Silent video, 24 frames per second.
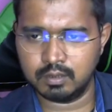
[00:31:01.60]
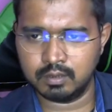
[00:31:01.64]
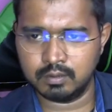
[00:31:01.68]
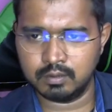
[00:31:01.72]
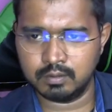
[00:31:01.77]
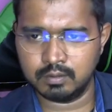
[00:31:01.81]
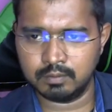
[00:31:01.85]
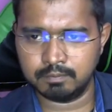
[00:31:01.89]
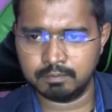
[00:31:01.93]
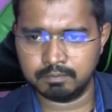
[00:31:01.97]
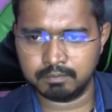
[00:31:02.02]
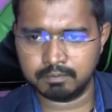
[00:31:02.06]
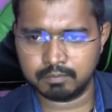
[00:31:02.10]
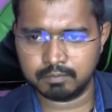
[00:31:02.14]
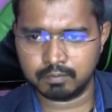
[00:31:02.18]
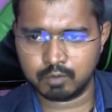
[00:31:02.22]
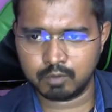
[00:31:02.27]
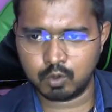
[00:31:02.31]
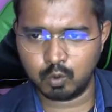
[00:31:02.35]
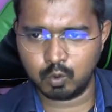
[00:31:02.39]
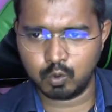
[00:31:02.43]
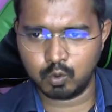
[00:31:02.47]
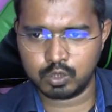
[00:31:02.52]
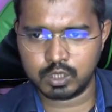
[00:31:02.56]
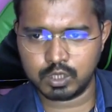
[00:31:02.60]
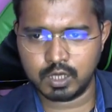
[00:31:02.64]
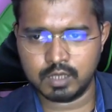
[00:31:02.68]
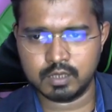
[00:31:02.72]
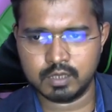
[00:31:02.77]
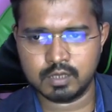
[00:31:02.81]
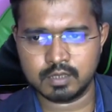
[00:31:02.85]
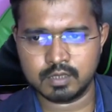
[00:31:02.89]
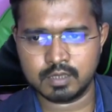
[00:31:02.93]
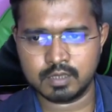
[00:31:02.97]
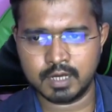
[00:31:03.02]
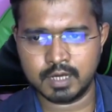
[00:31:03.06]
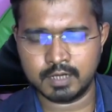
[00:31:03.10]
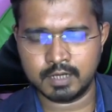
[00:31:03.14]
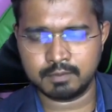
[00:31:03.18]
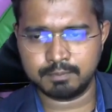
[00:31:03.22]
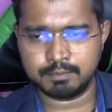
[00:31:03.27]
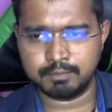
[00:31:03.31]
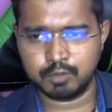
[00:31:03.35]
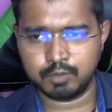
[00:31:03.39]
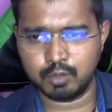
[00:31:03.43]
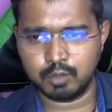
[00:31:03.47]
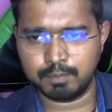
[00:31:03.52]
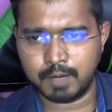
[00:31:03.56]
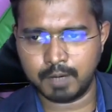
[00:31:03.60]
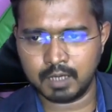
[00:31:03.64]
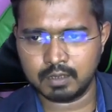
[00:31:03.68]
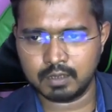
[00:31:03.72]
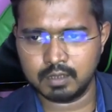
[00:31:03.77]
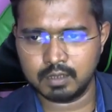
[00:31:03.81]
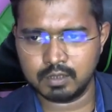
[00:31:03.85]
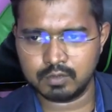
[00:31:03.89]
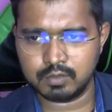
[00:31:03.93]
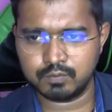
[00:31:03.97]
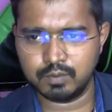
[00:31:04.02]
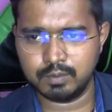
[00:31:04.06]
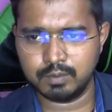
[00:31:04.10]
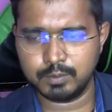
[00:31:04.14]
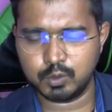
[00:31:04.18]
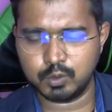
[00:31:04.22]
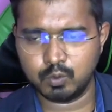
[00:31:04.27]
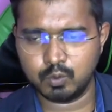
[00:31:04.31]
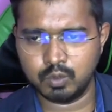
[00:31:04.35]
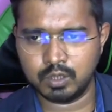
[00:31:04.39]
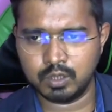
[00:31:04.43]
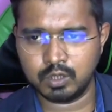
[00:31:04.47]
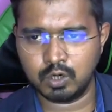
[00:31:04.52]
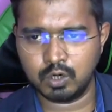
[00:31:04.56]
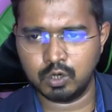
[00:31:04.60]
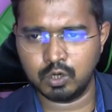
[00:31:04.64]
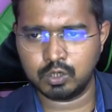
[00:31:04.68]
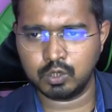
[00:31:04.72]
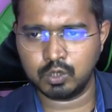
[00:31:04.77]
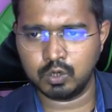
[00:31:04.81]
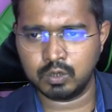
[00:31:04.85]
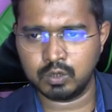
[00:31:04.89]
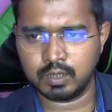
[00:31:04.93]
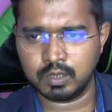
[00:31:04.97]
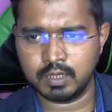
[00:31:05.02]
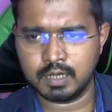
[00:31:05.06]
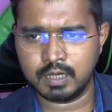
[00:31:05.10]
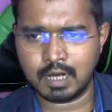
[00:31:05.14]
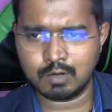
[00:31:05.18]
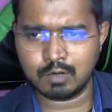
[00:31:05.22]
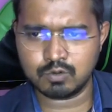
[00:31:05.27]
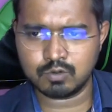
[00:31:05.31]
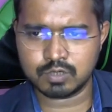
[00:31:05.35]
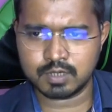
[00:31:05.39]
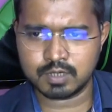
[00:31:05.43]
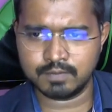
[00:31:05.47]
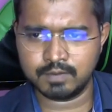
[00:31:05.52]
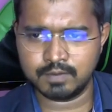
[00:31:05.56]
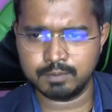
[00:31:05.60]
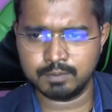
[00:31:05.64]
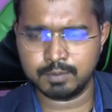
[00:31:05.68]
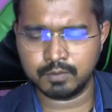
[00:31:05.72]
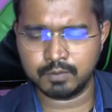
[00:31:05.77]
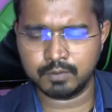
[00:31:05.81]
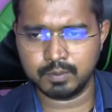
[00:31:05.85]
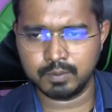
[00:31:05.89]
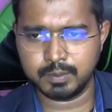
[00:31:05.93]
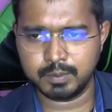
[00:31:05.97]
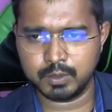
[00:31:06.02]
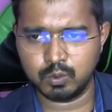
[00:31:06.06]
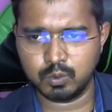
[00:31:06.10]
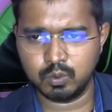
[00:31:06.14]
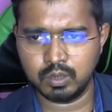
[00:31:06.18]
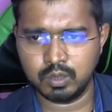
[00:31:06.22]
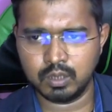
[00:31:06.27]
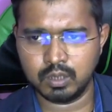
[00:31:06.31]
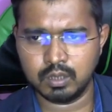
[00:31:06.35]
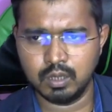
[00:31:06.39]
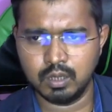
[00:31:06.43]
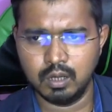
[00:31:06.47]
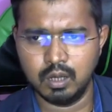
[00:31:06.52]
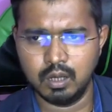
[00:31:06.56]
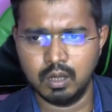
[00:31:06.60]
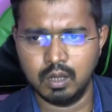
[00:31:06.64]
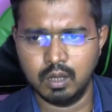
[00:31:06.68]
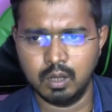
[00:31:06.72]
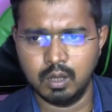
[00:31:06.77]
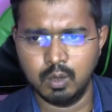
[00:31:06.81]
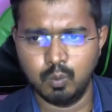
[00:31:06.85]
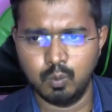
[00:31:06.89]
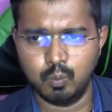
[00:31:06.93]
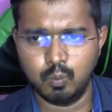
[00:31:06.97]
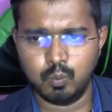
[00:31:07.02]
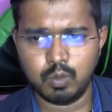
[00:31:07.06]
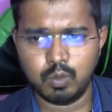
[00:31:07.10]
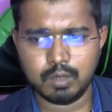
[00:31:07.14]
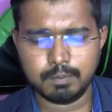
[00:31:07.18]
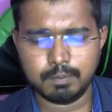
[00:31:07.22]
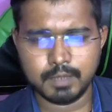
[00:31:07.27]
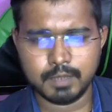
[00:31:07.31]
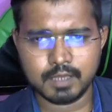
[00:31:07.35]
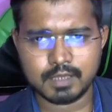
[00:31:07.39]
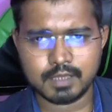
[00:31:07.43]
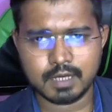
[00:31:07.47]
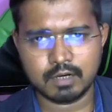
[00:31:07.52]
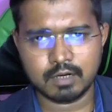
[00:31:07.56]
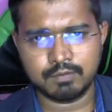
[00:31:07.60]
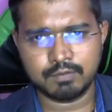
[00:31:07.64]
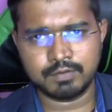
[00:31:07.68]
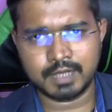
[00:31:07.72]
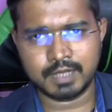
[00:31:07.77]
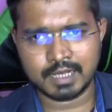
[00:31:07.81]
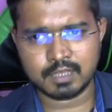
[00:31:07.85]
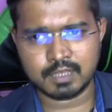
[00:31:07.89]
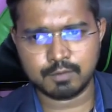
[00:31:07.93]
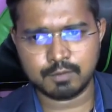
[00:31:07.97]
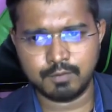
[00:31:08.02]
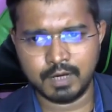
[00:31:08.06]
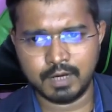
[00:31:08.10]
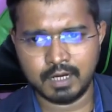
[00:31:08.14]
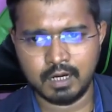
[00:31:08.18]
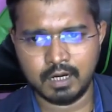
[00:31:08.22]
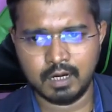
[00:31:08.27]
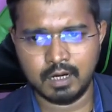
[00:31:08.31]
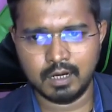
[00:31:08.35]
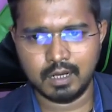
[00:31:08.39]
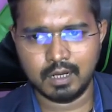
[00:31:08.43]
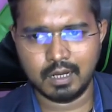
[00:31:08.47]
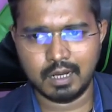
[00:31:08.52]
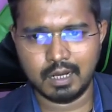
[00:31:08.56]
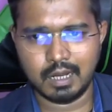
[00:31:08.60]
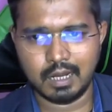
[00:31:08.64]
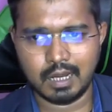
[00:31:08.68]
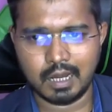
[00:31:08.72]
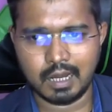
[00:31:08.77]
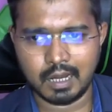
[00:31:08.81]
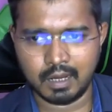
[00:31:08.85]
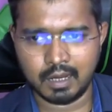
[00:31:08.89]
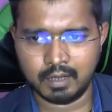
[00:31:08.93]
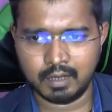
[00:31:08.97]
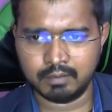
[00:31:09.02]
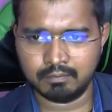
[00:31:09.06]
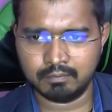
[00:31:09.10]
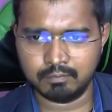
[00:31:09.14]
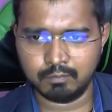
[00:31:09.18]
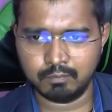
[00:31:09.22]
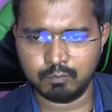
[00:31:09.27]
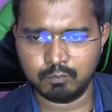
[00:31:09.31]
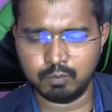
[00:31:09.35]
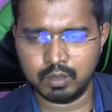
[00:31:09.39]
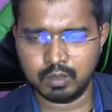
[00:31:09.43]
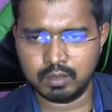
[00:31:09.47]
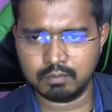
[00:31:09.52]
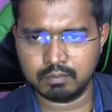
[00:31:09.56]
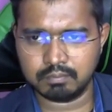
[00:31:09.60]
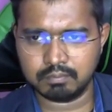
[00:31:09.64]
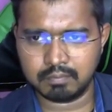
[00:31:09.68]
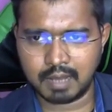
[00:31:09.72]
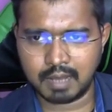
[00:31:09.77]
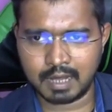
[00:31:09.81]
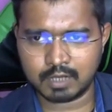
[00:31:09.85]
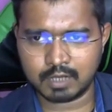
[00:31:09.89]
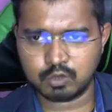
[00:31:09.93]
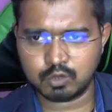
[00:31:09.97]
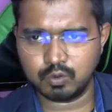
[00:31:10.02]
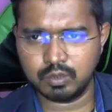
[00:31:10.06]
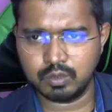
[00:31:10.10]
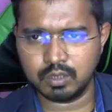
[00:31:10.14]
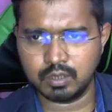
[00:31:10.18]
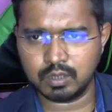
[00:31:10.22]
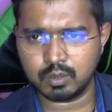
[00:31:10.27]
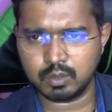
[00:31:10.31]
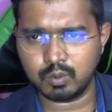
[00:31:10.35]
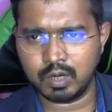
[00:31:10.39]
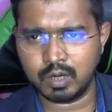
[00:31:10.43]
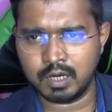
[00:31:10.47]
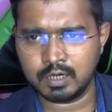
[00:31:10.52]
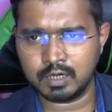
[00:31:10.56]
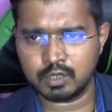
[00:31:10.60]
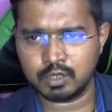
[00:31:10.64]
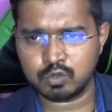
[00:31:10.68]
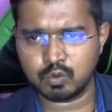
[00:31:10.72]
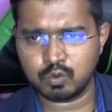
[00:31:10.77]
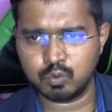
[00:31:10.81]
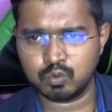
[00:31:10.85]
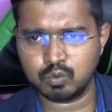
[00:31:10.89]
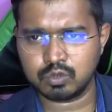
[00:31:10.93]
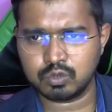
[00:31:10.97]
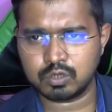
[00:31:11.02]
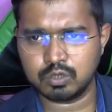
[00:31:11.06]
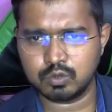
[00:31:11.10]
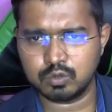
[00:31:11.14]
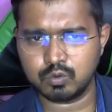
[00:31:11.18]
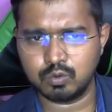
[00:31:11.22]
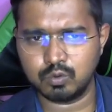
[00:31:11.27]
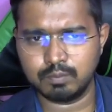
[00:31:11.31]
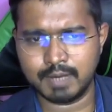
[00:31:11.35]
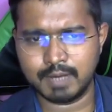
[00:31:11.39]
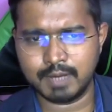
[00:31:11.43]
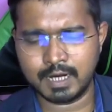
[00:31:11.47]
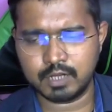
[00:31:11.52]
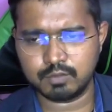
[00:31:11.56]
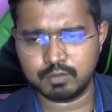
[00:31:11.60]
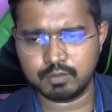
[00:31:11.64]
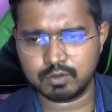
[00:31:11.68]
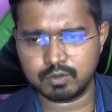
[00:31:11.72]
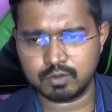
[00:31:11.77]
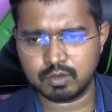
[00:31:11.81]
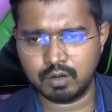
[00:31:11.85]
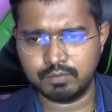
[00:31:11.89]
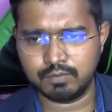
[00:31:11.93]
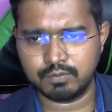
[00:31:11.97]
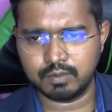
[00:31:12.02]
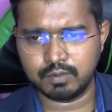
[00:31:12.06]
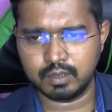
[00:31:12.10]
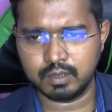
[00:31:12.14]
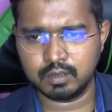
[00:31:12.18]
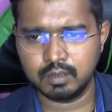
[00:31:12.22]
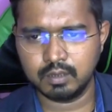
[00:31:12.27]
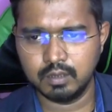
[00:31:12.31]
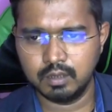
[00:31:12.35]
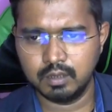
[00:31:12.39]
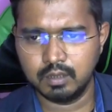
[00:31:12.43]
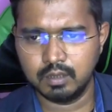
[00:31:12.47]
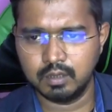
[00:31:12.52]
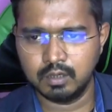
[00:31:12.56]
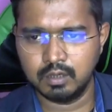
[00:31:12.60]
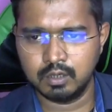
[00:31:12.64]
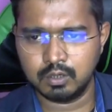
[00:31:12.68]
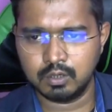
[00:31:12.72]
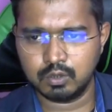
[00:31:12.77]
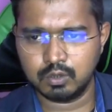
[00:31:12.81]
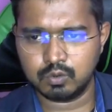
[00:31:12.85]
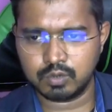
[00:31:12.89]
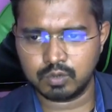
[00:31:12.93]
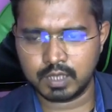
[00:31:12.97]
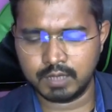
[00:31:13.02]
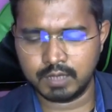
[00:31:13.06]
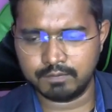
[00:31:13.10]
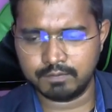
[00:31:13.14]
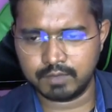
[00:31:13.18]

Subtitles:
code changes that your partners will be doing or your in-house developer will be doing will be set of text file and will actually require a source control management software to